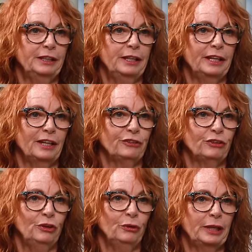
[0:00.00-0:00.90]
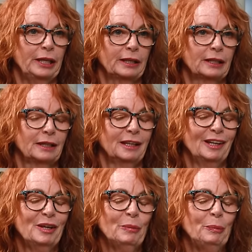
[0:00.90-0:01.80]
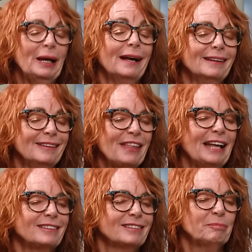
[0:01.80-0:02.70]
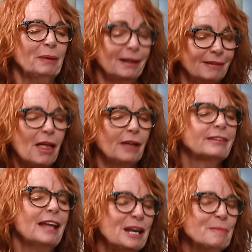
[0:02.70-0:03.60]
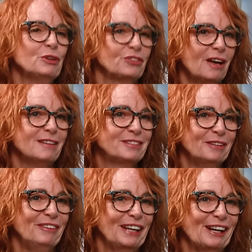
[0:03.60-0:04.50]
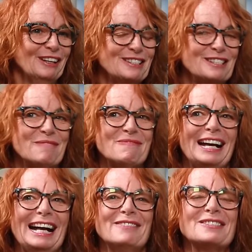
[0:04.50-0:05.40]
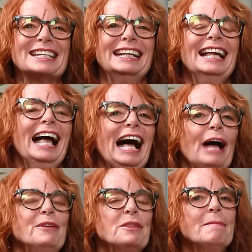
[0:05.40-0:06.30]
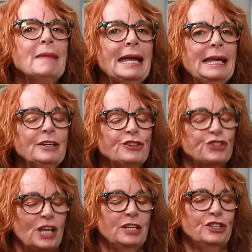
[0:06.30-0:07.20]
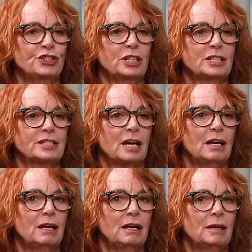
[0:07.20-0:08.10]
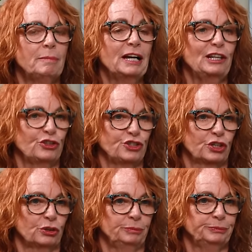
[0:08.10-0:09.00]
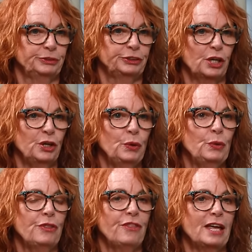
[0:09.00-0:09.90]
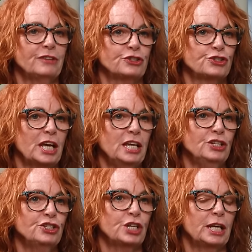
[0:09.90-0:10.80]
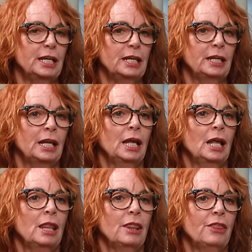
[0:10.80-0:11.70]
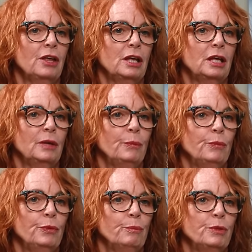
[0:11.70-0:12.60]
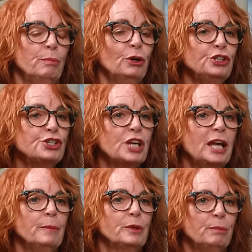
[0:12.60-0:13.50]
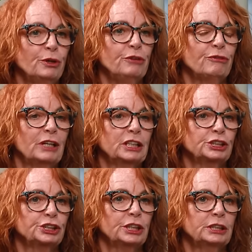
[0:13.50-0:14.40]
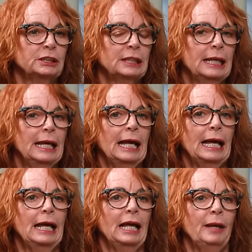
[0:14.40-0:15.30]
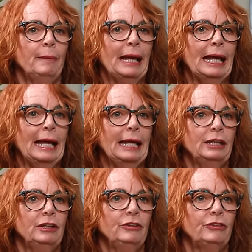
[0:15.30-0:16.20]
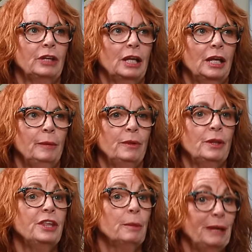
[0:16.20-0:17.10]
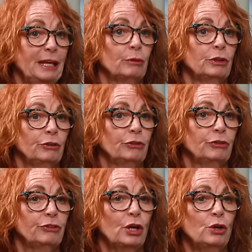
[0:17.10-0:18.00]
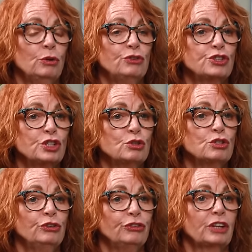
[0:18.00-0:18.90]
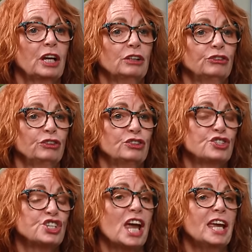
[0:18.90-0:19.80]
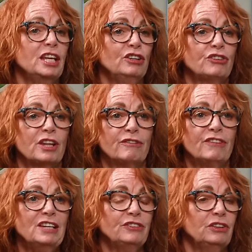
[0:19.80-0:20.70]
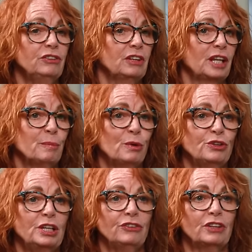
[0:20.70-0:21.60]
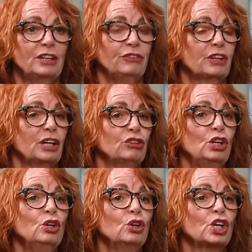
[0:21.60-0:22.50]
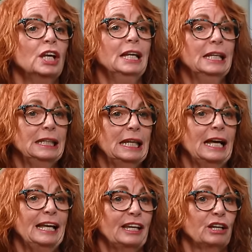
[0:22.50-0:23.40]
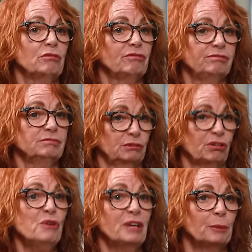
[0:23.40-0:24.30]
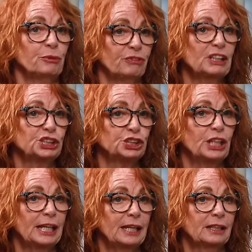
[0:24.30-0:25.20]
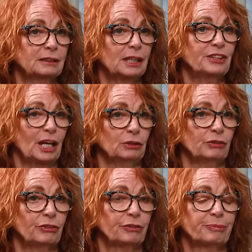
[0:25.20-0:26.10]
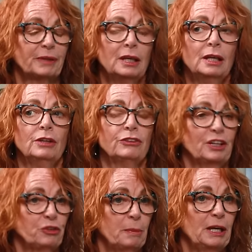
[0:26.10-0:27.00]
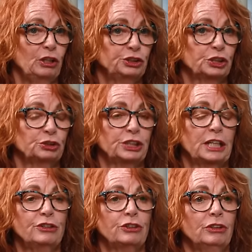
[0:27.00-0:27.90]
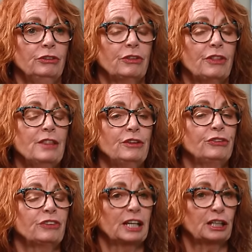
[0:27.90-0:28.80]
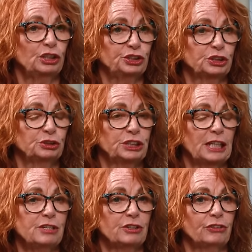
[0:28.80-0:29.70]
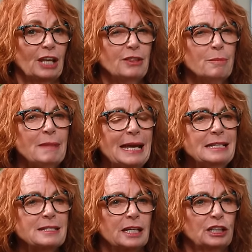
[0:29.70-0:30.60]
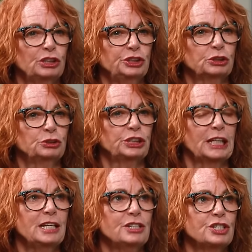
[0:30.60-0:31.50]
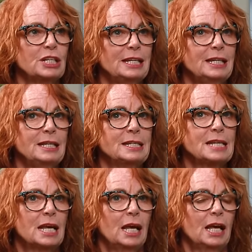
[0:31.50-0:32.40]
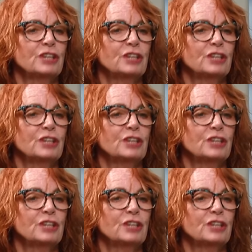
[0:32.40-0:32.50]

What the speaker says: and the other's annoying, but a slightly more scientific answer, perhaps. I mean, the main changes are biological. So there's a change in the body shape, the body function, and the appearance. So children start to change their faces and their bodies, and they start to look like grown-ups, functioning adults. So that's the biological changes. Then there's psychological changes. And the main psychological change is a